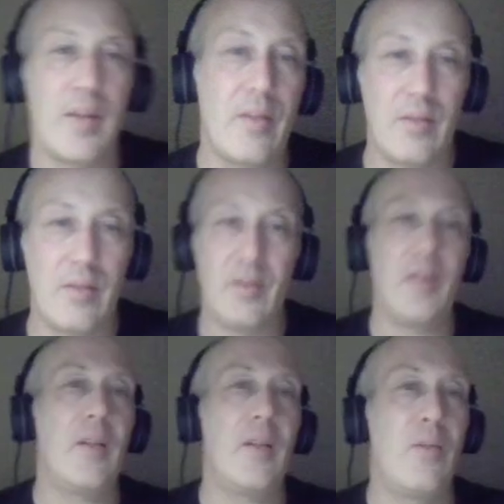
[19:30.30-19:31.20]
uh
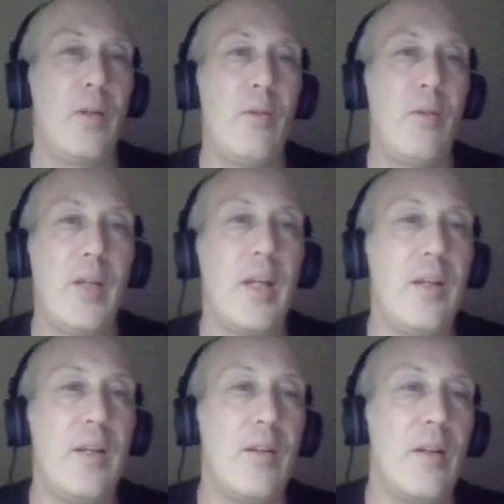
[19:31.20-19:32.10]
what are we getting
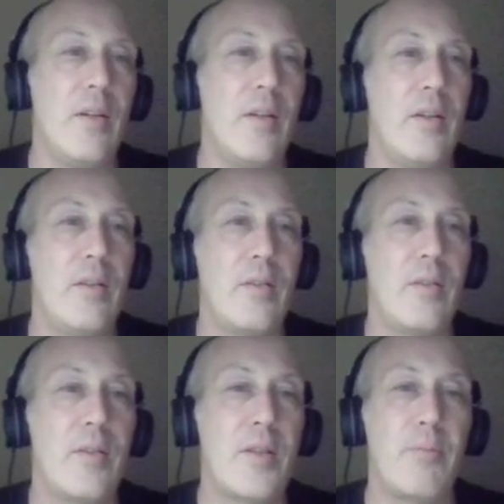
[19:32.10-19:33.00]
on a
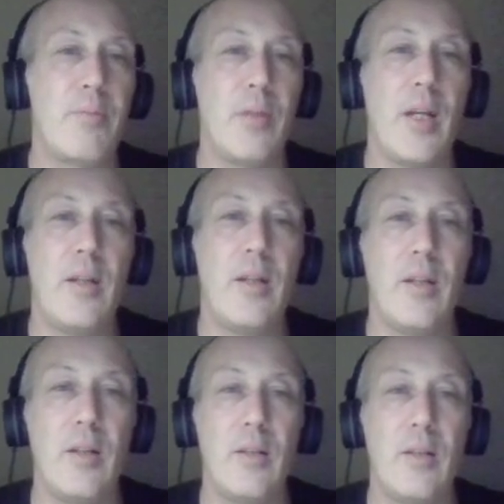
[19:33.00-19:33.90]
spread here?
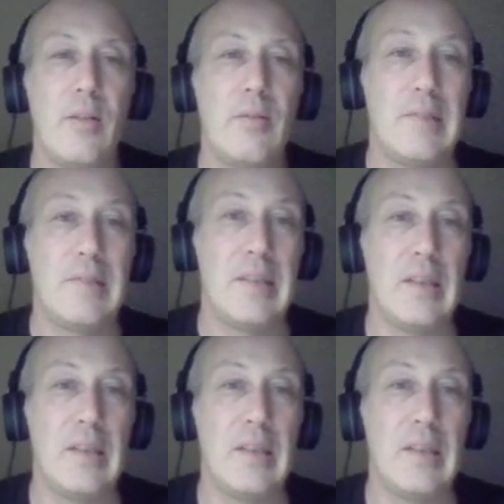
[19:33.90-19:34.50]
Yeah.